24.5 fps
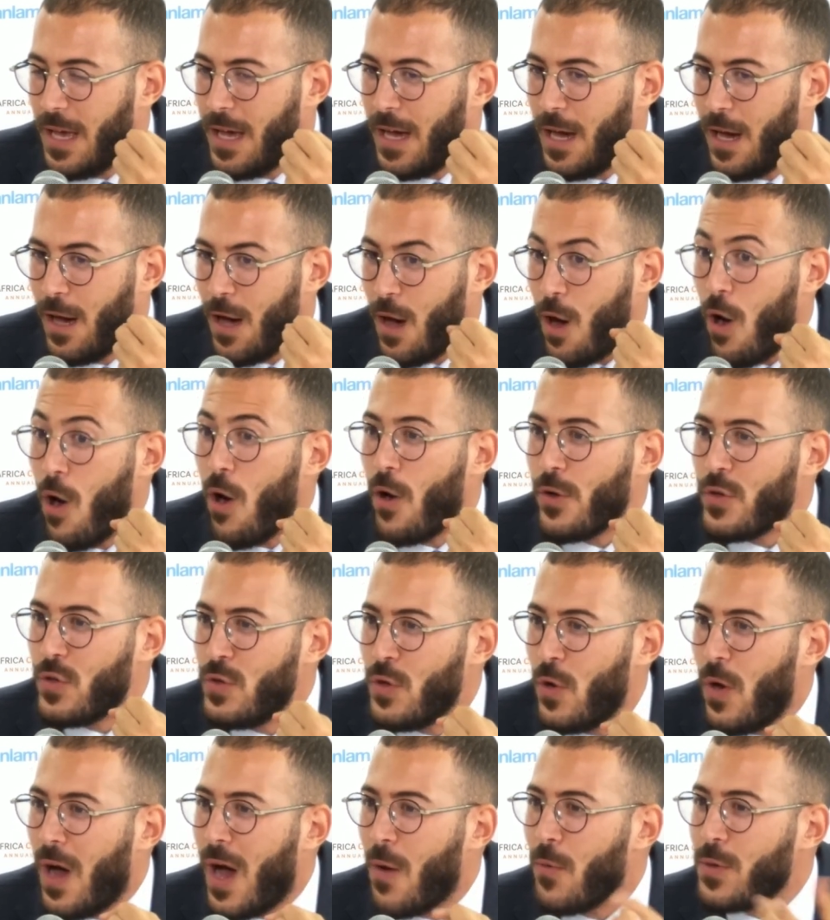
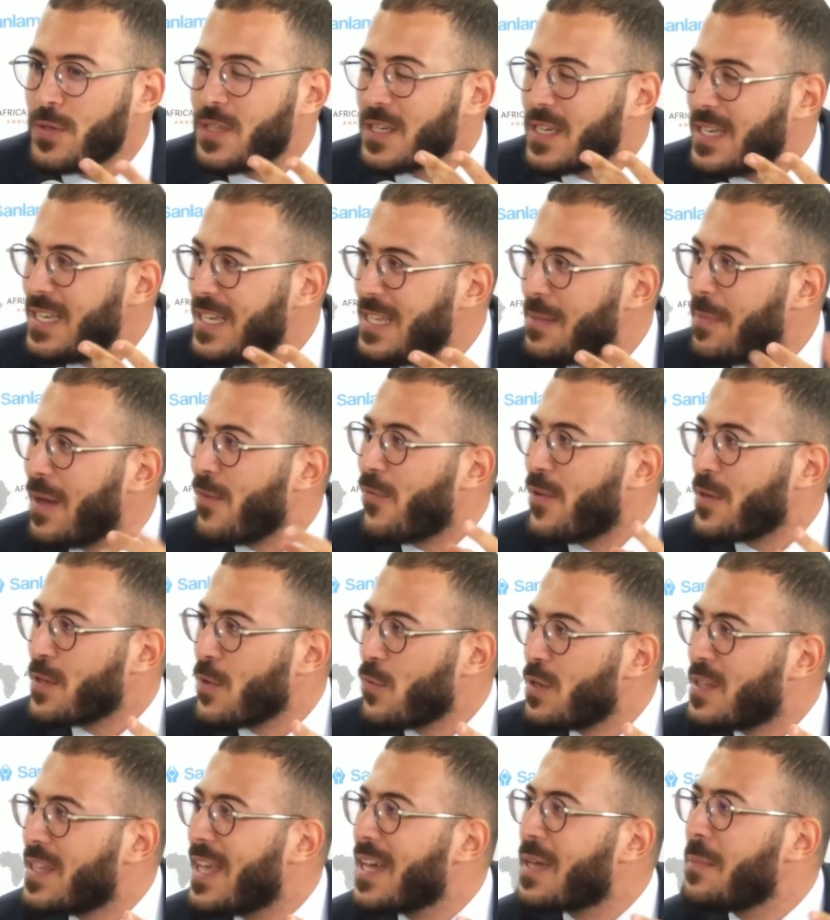I was a kid, my father
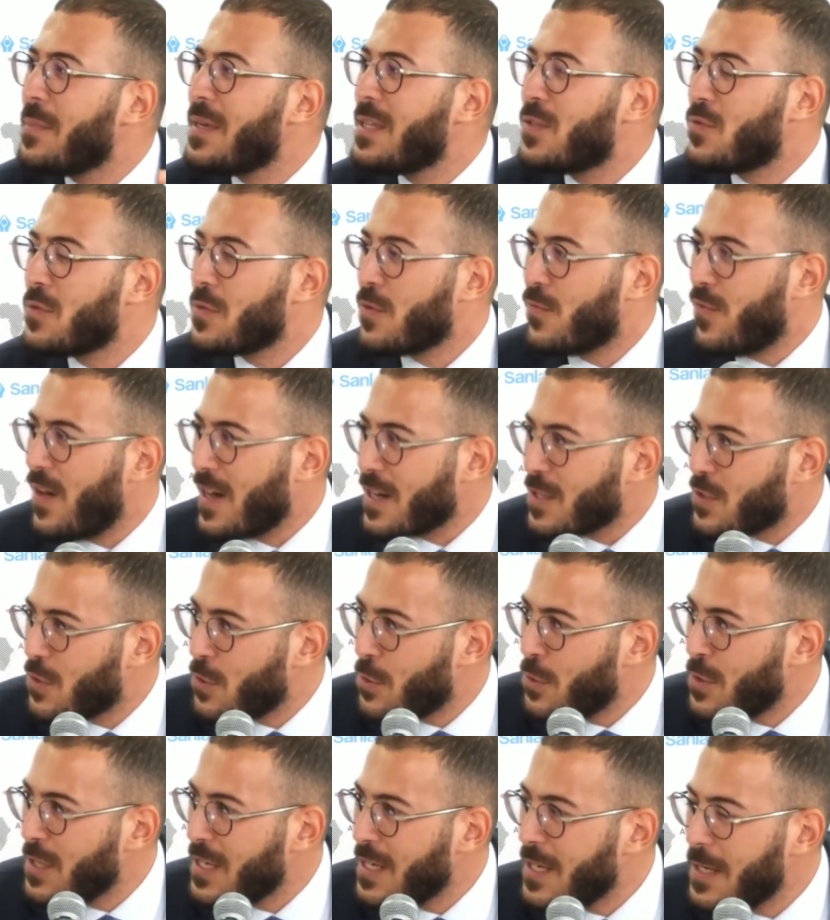would take me to the
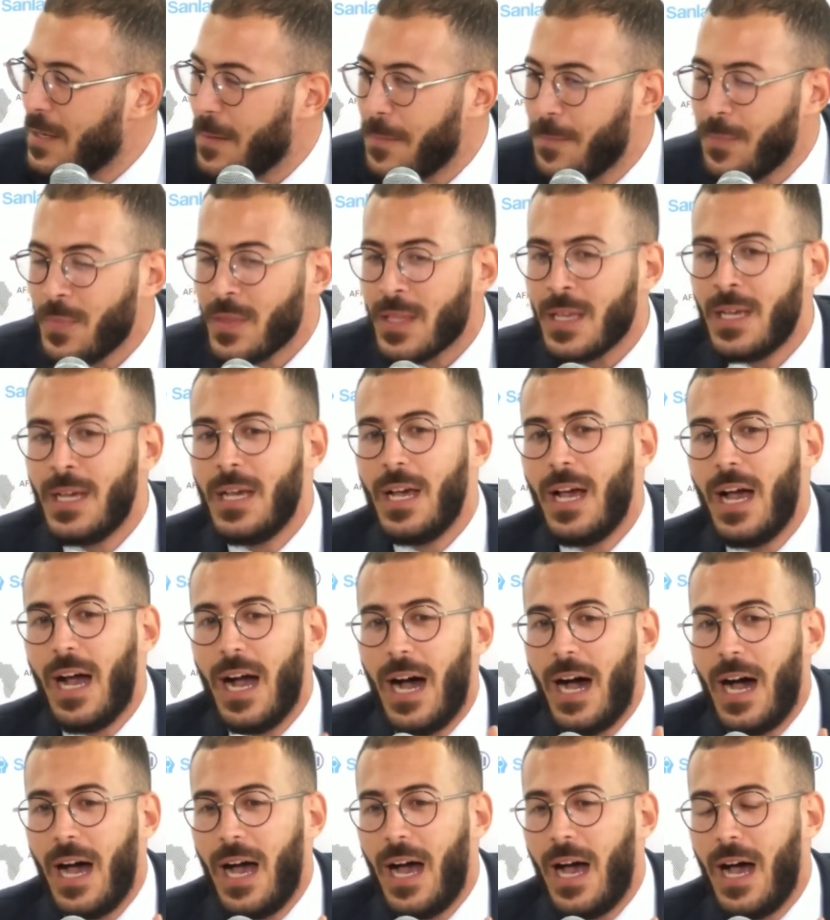factory.
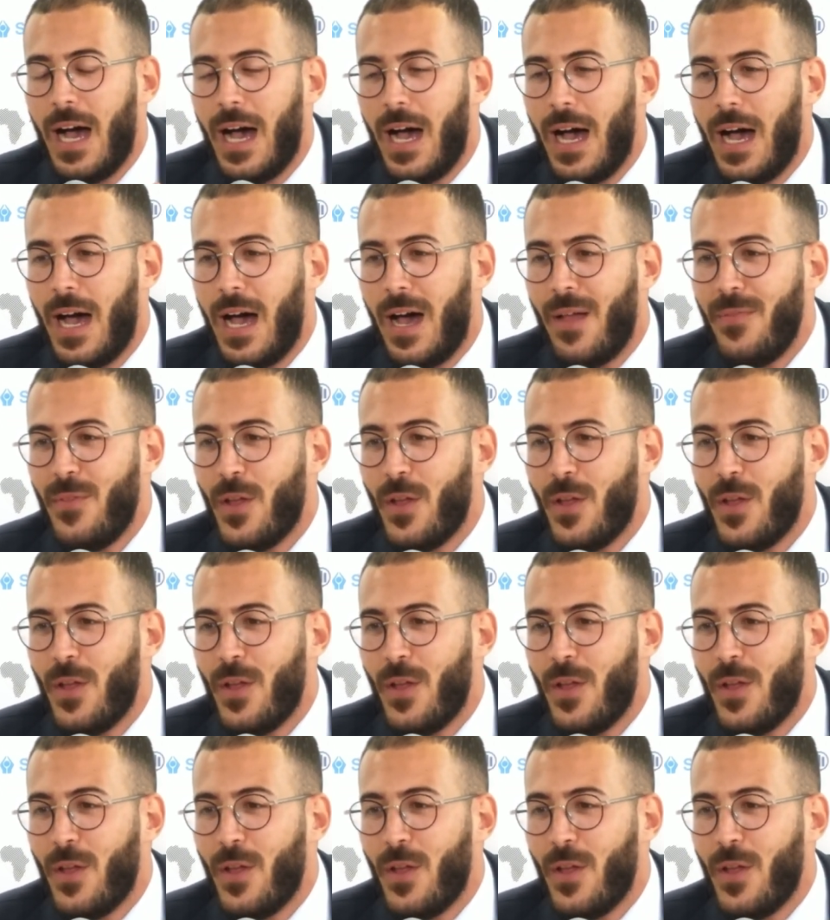I